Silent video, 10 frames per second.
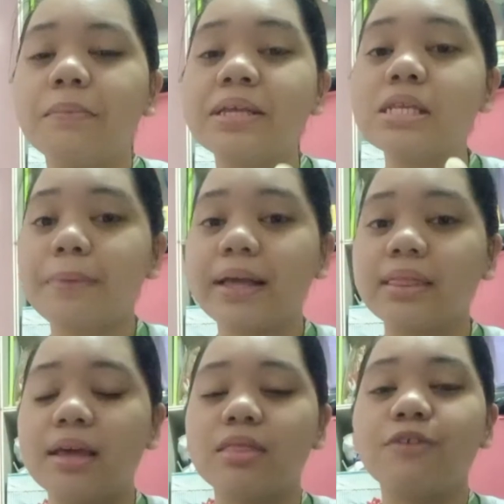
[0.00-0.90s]

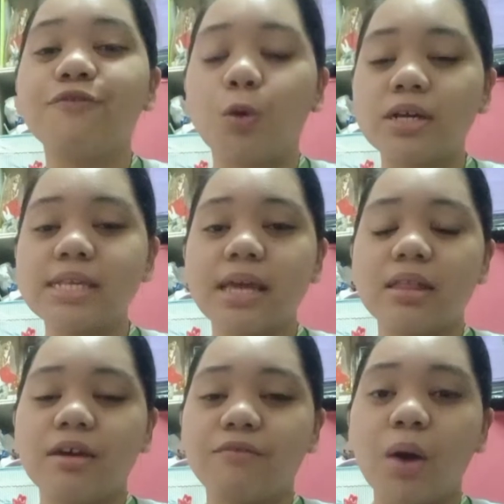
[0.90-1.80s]
inspecting the
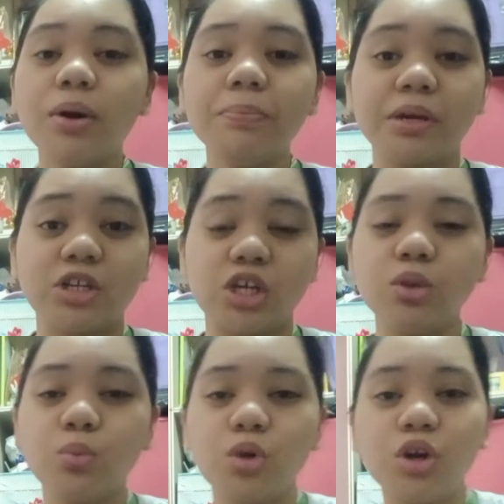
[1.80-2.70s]
foreskin of our
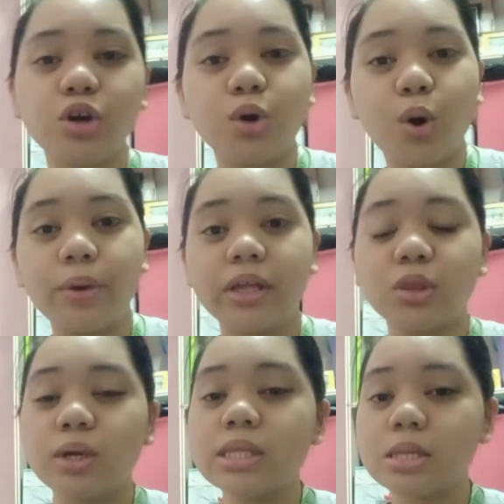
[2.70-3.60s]
patient, we are going
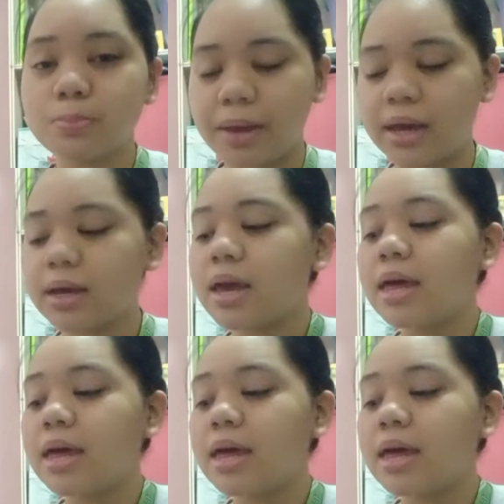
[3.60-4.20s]
to inspect